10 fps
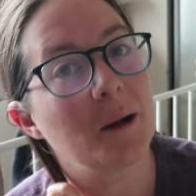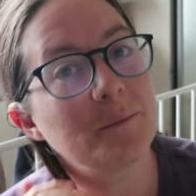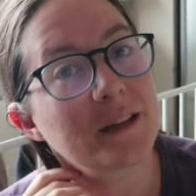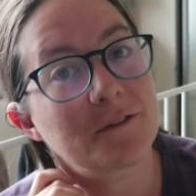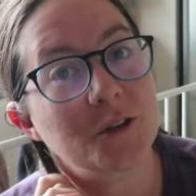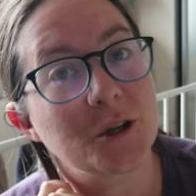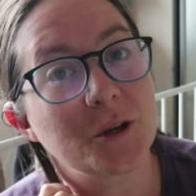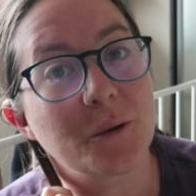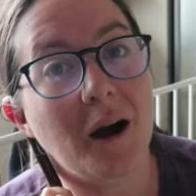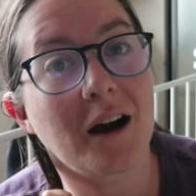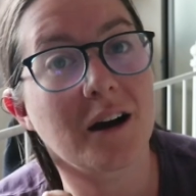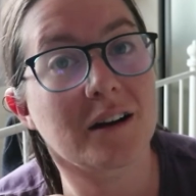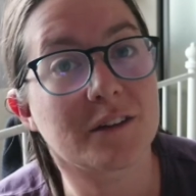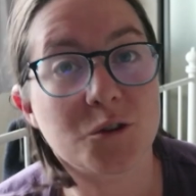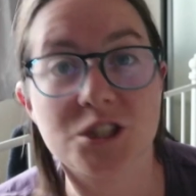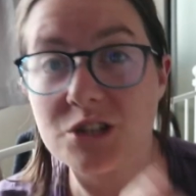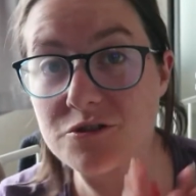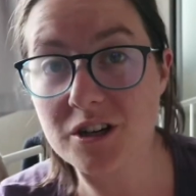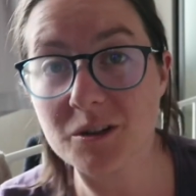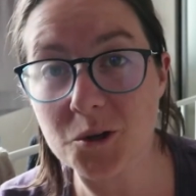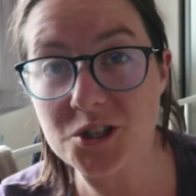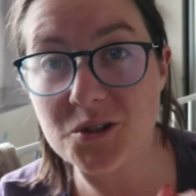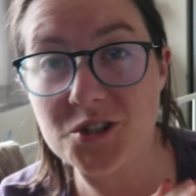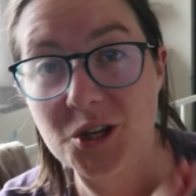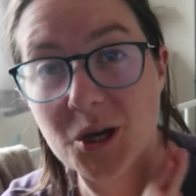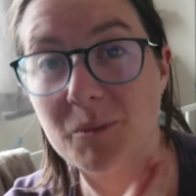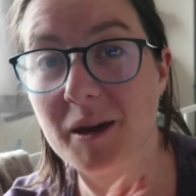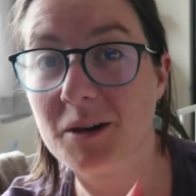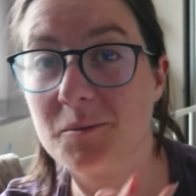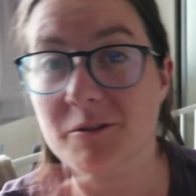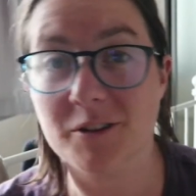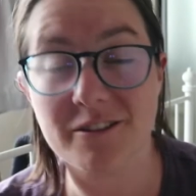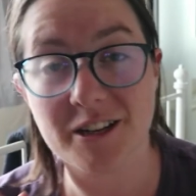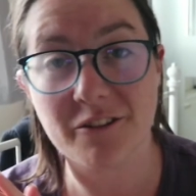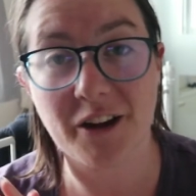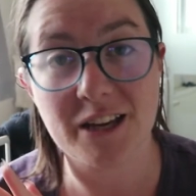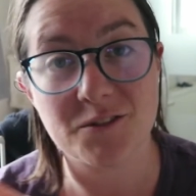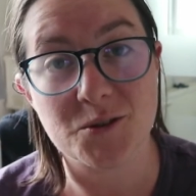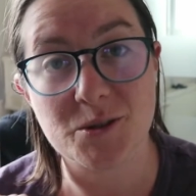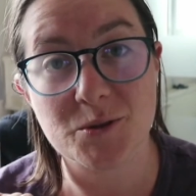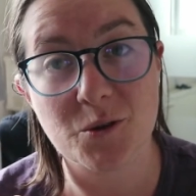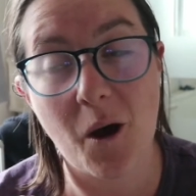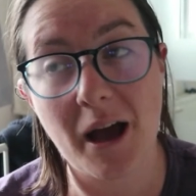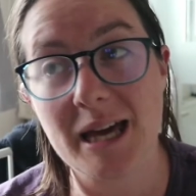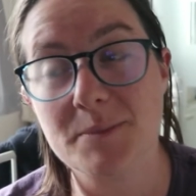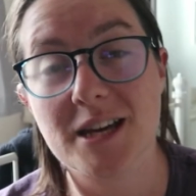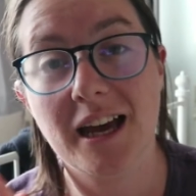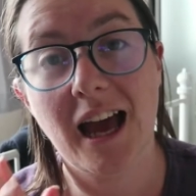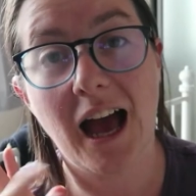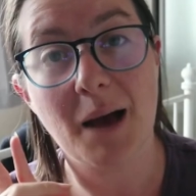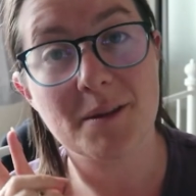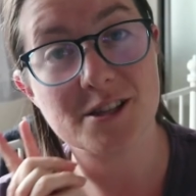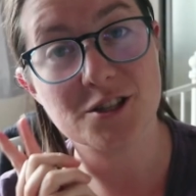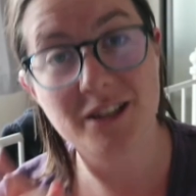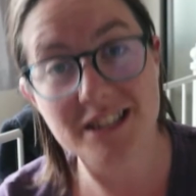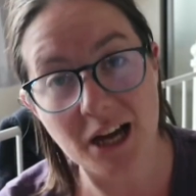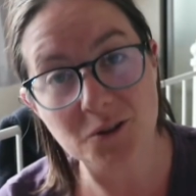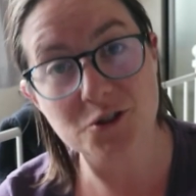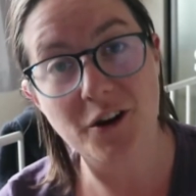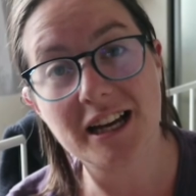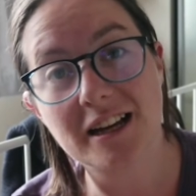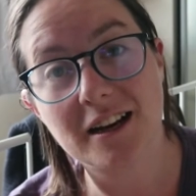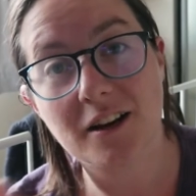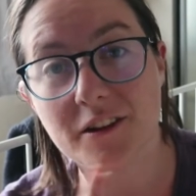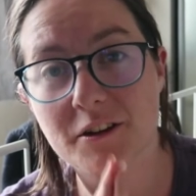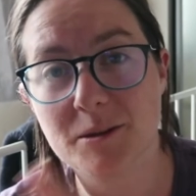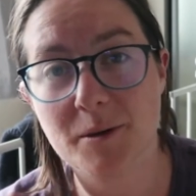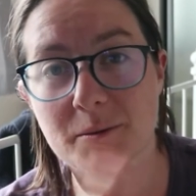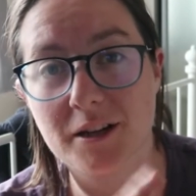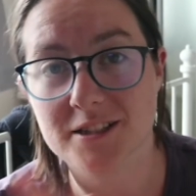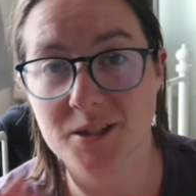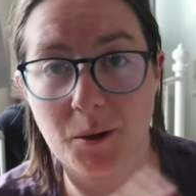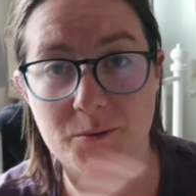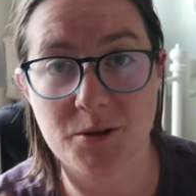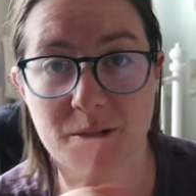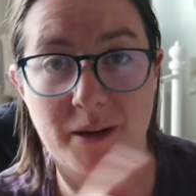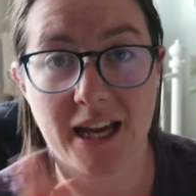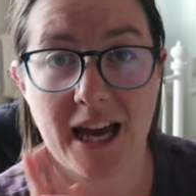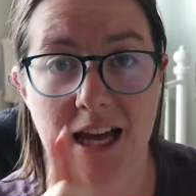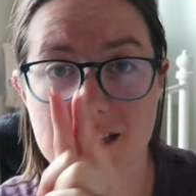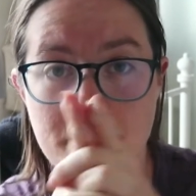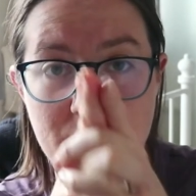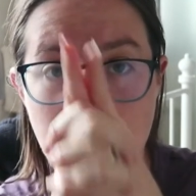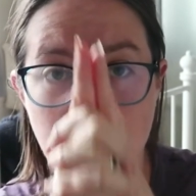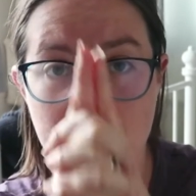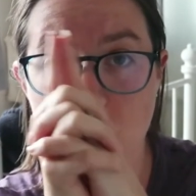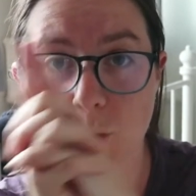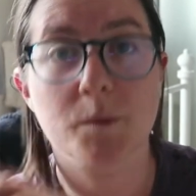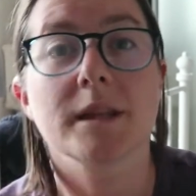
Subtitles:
if your children watch YouTube, it would be really, really great if you subscribed. And there's a channel trailer on there at the moment. I don't know what I'm doing with my hands. Pew, pew.